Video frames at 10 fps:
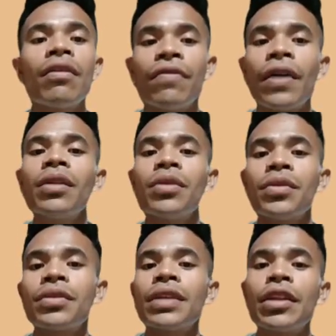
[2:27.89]

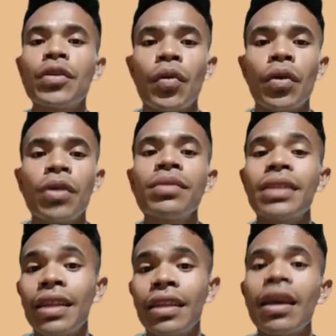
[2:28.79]
values, and norms
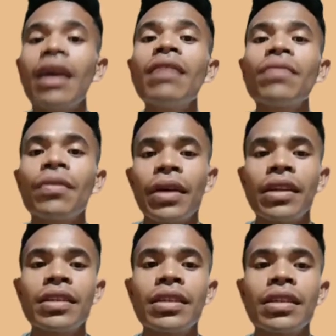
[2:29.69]
that
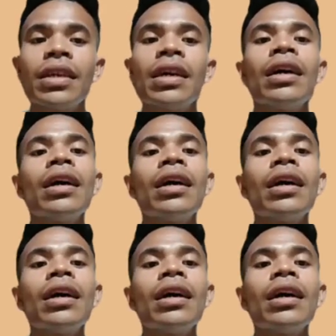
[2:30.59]
influence